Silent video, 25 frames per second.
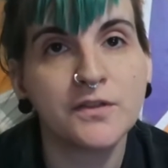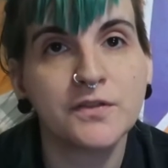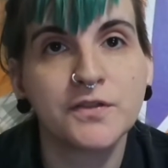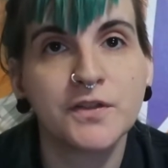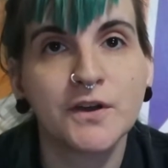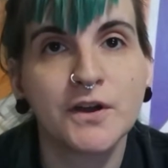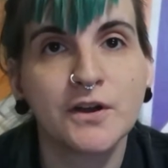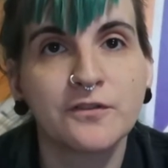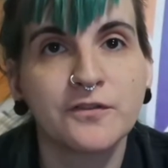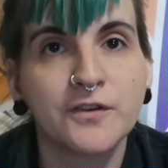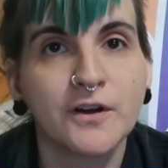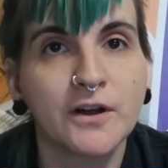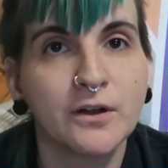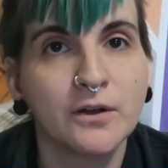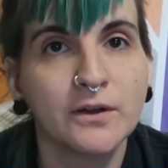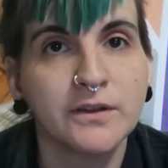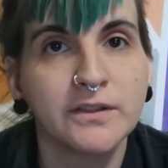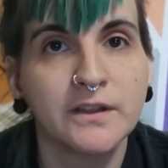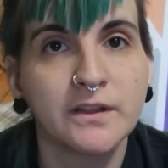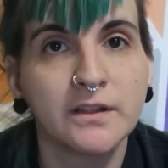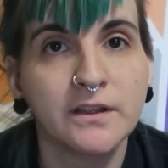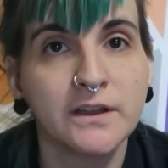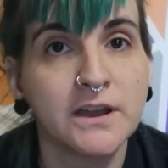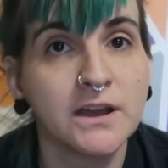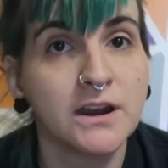They're following
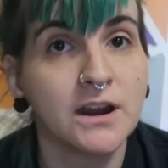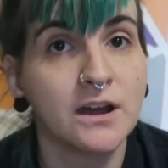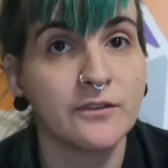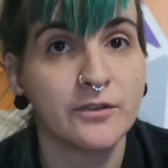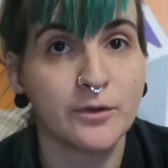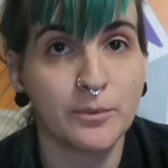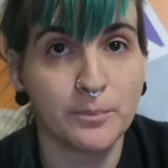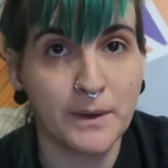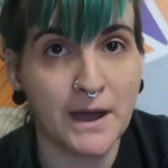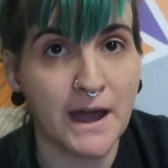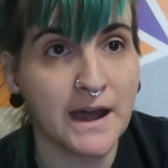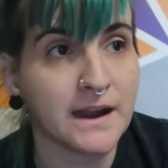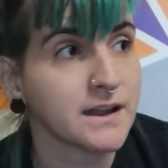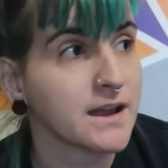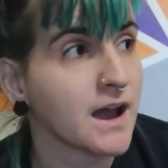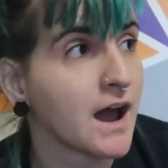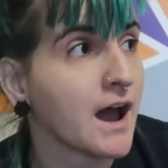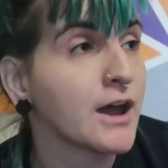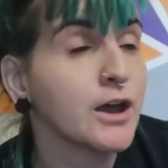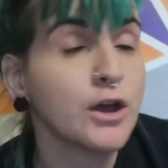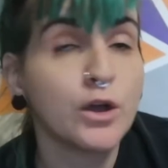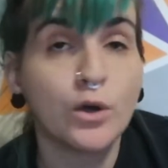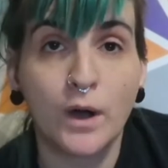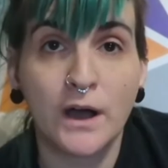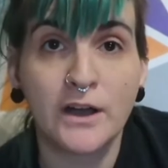the lead of a bad
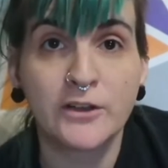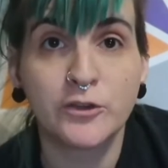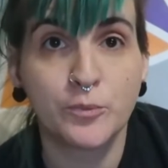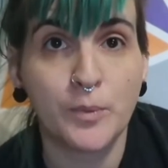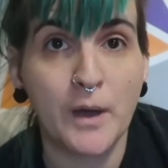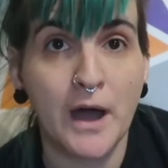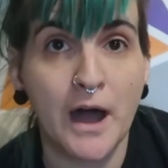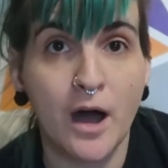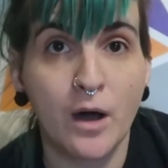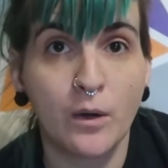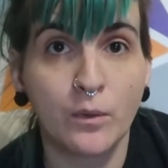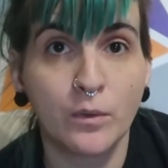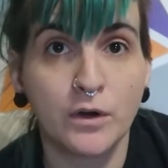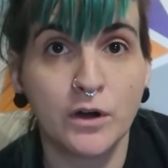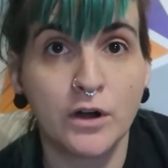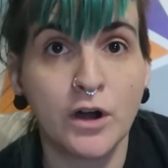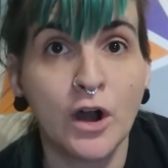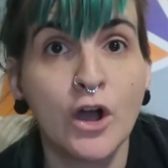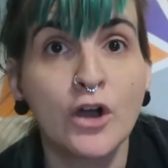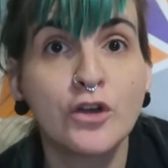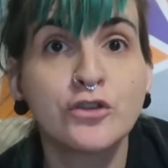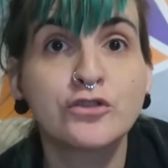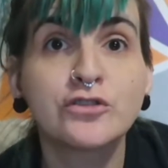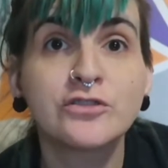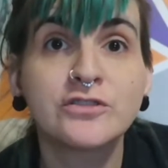guy who has power
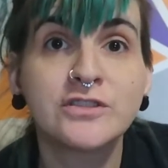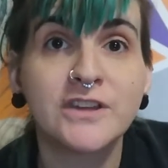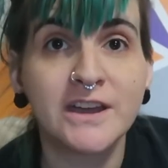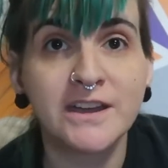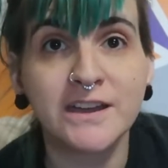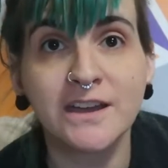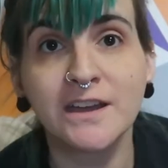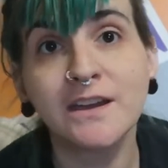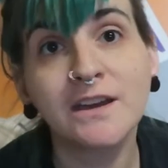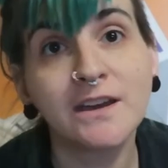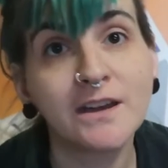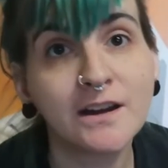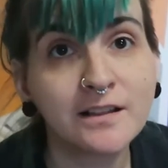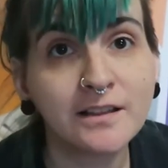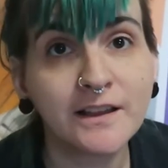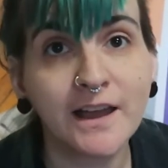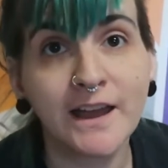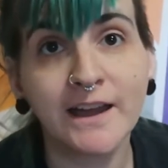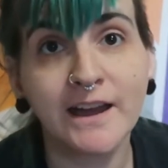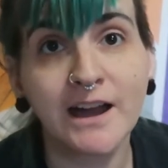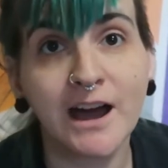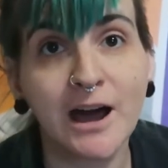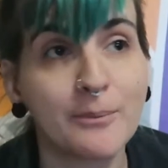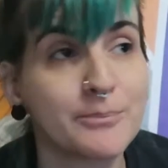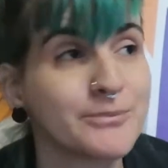so they can get a
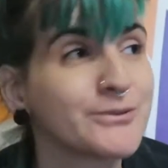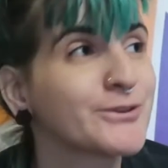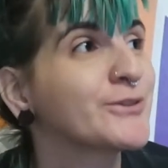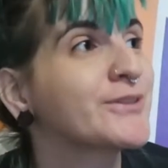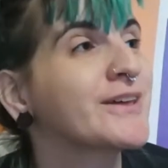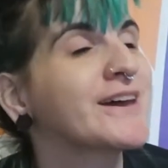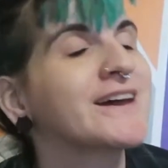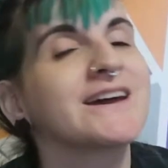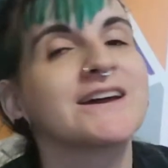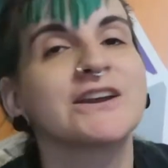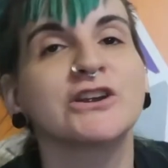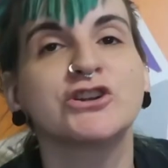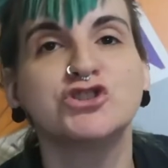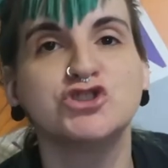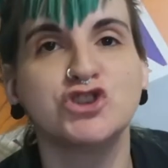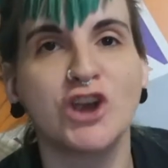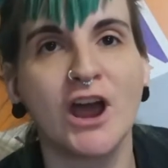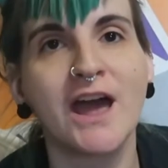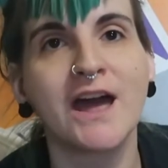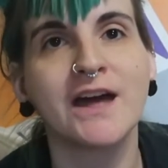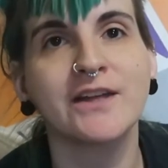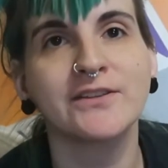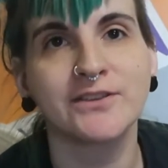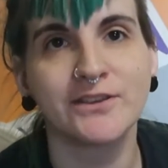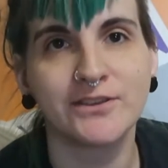leg up, so they get a
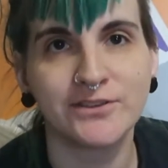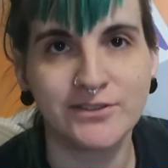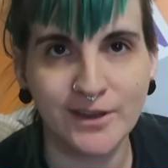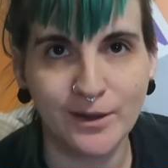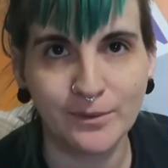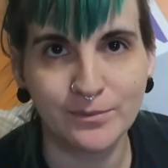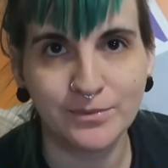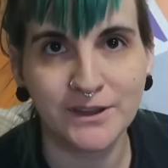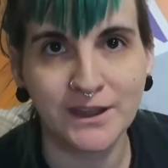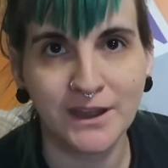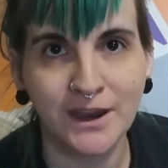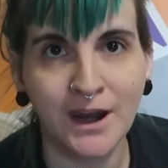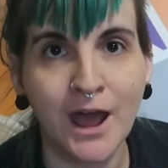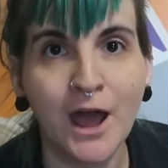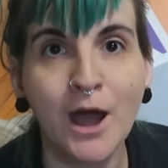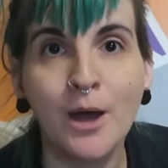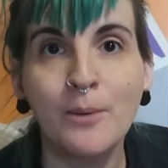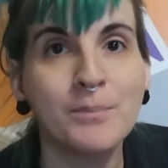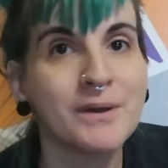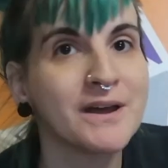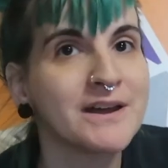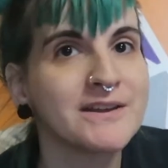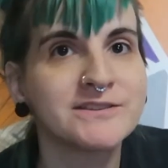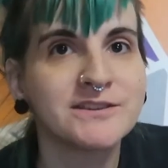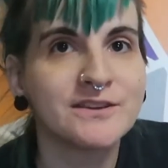chance at something.
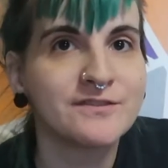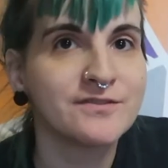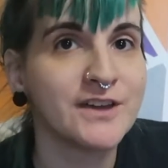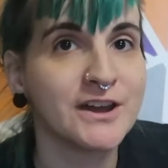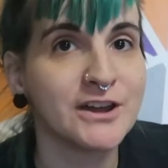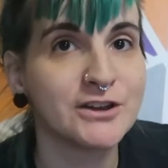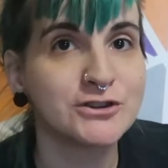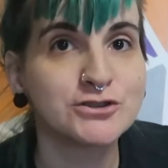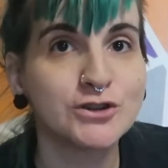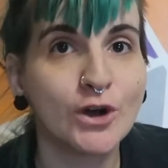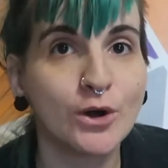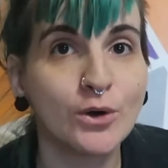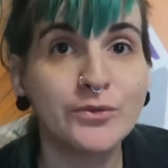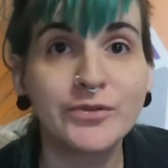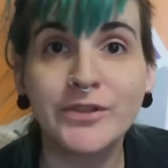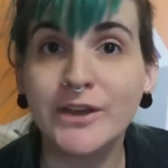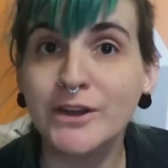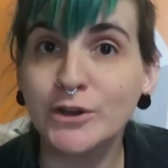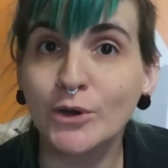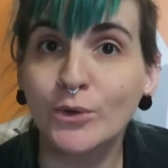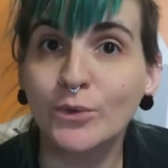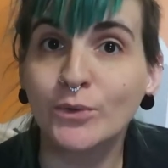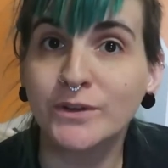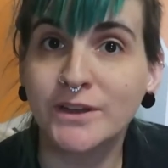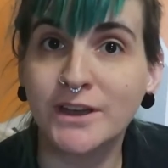Because if they
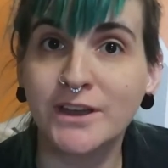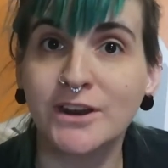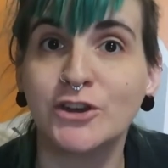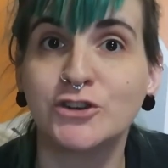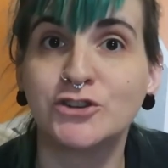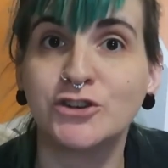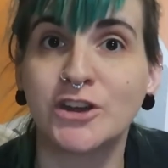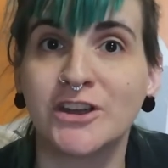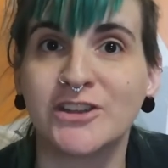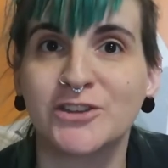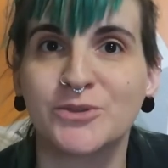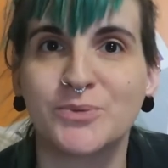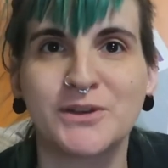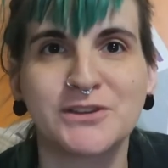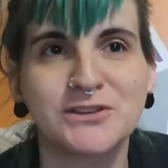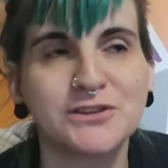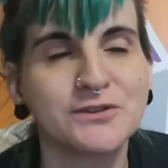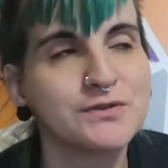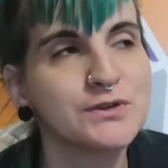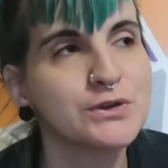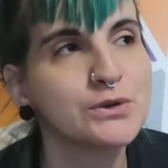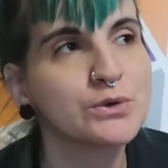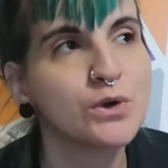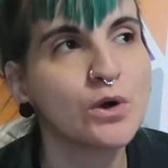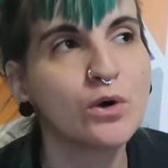don't get a chance. Because
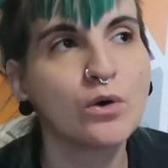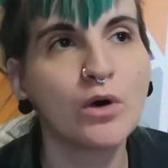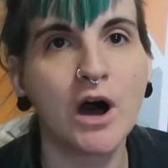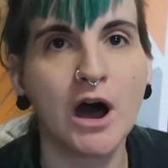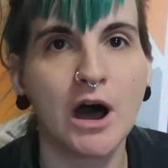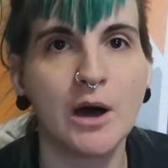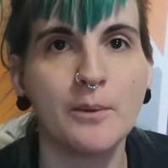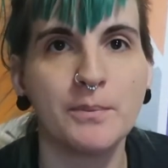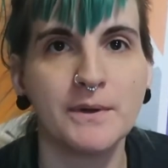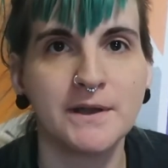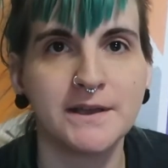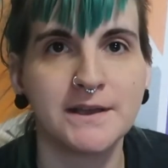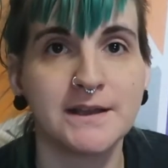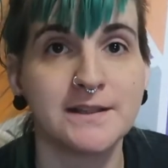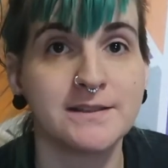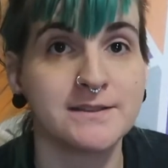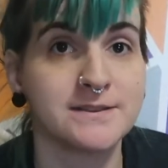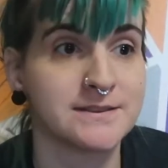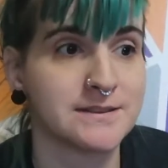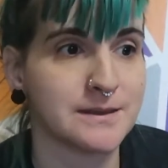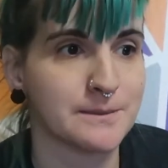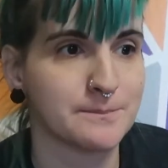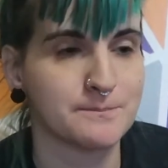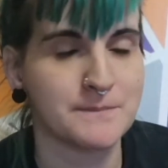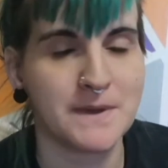if you go up
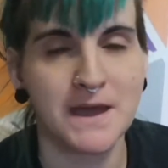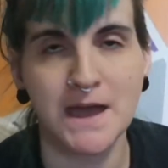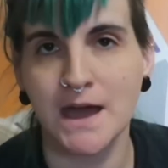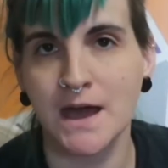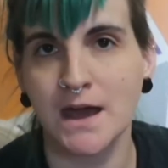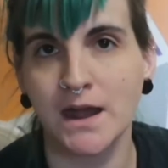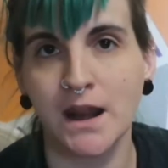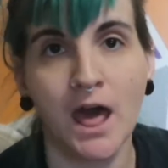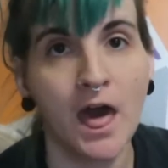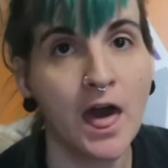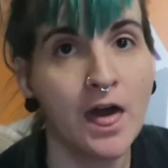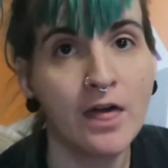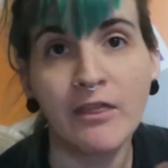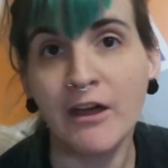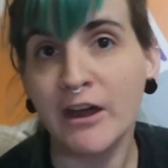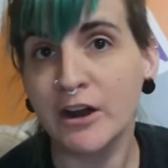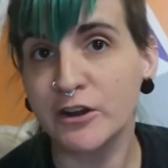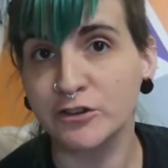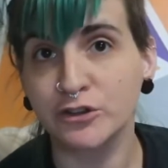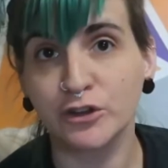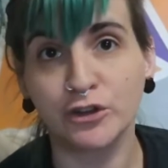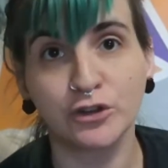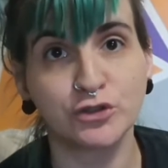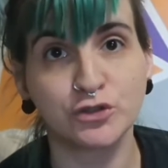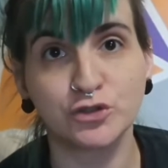against the man that
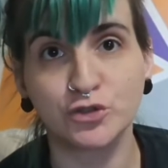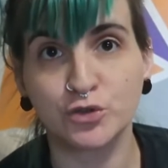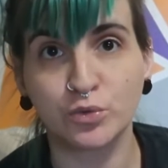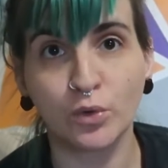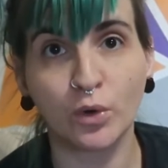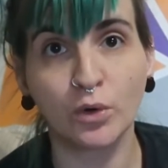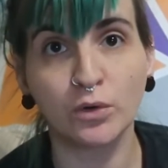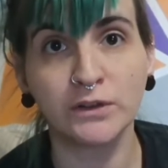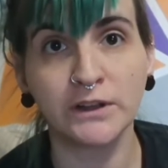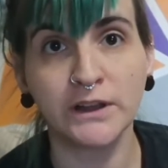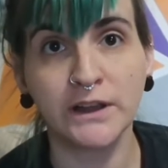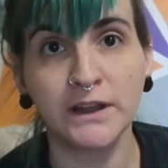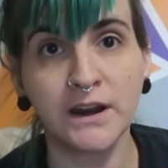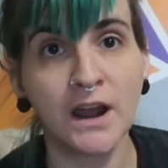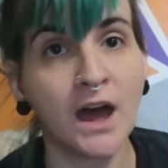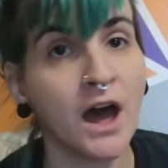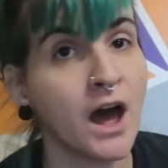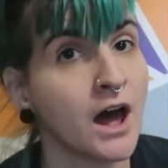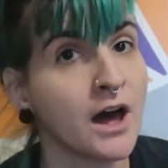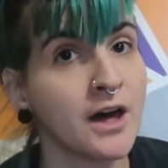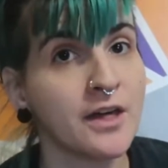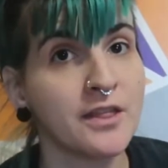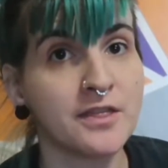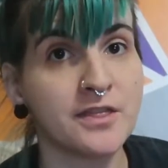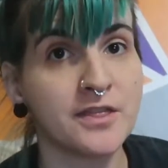is controlling
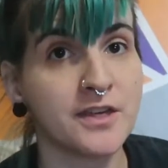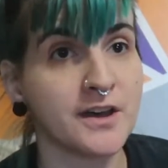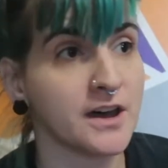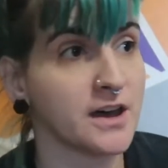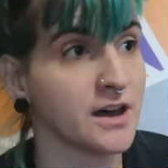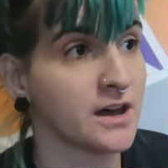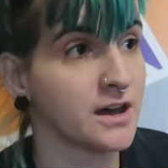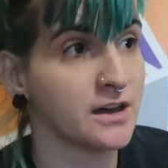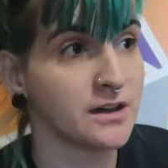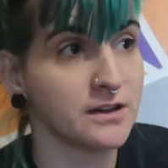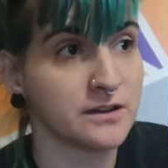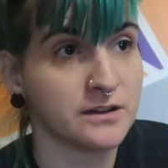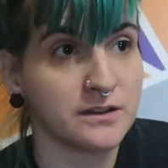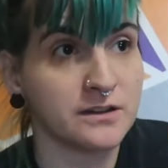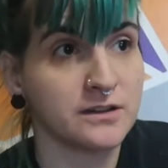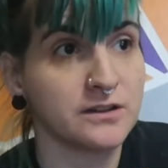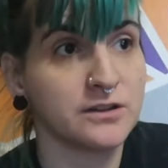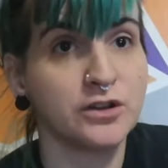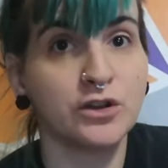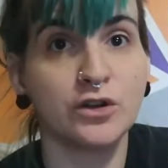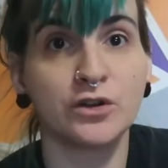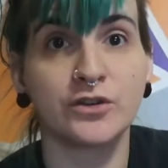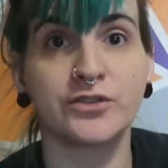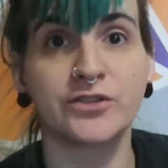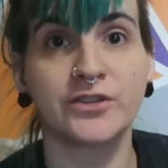
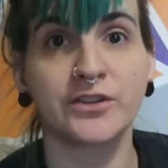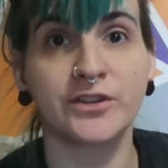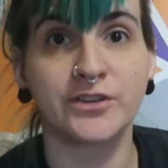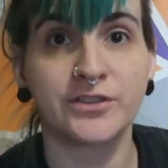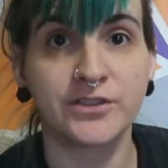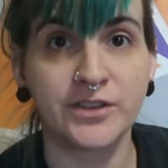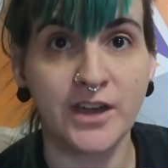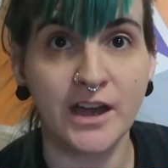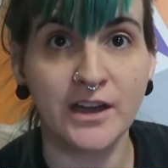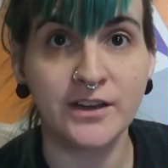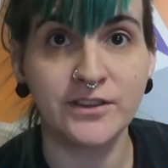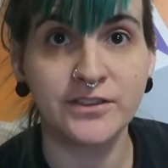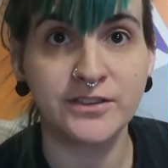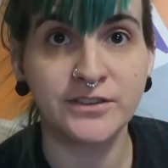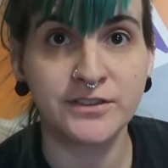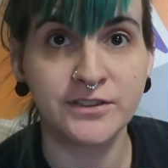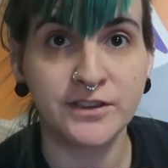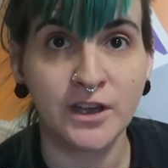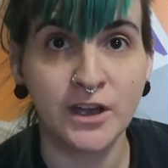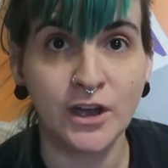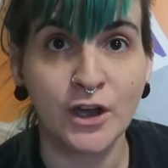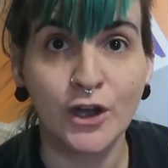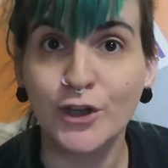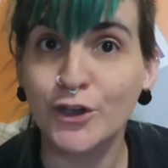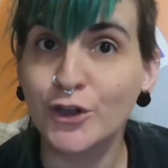your success,
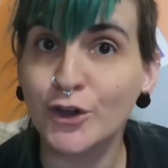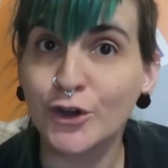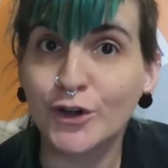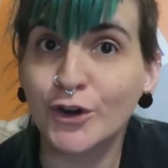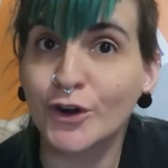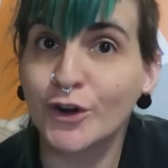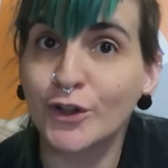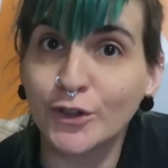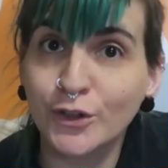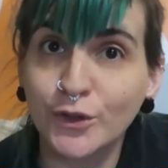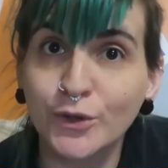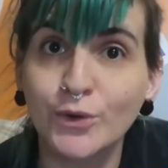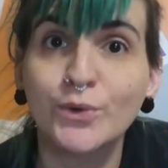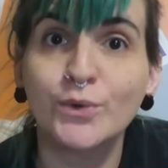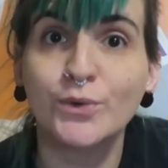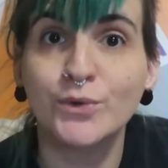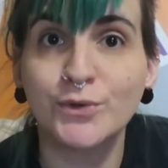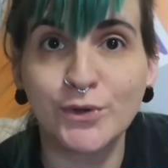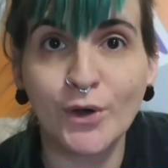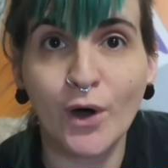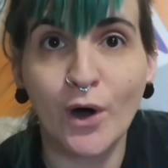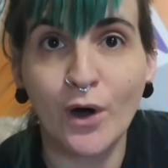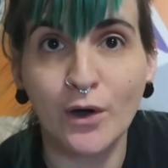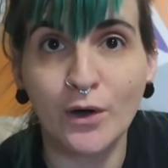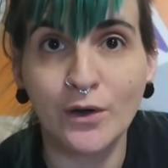you're gonna
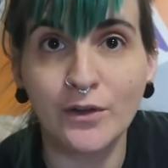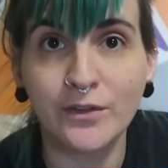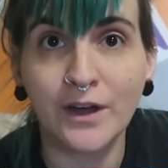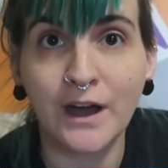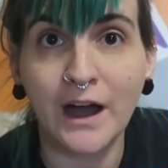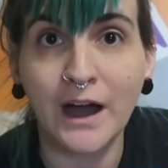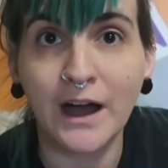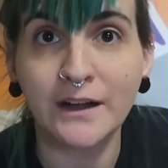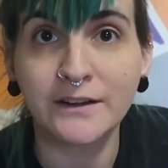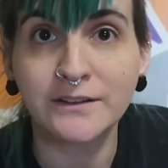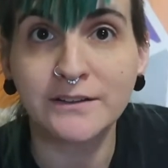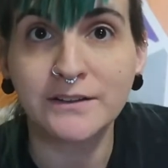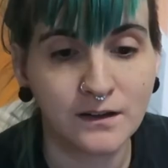lose all of that.